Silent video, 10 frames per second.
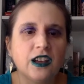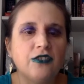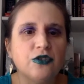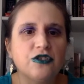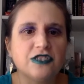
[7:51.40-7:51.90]

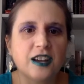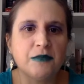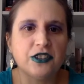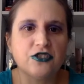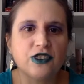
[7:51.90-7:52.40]
At first,
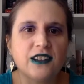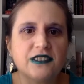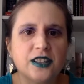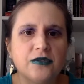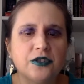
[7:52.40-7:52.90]
Emily
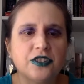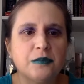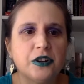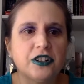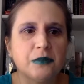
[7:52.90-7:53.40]
tries to lift her
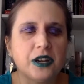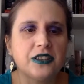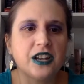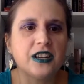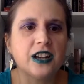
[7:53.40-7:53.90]
spirits by
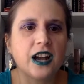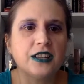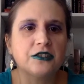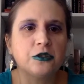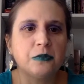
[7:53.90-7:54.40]
attending a high
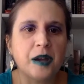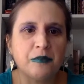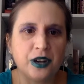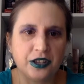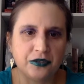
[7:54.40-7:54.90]
school pep
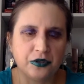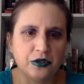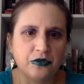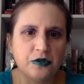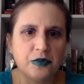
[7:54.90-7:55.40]
rally for
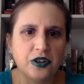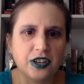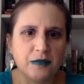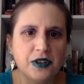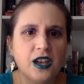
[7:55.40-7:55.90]
a football
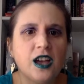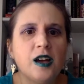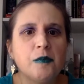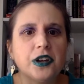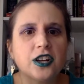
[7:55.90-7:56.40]
game,
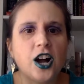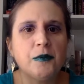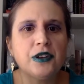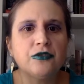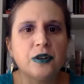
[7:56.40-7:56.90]
but a
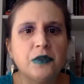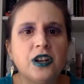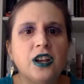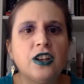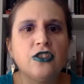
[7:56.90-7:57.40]
comment from
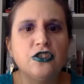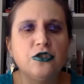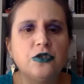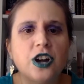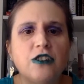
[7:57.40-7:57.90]
the
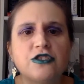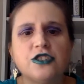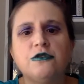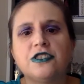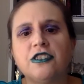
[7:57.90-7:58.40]
new coach,
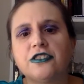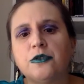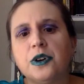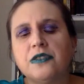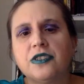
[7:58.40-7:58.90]
and who is
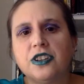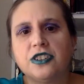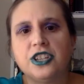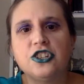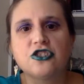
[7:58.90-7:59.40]
also one of the
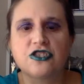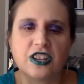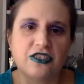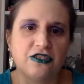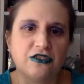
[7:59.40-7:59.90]
teachers at the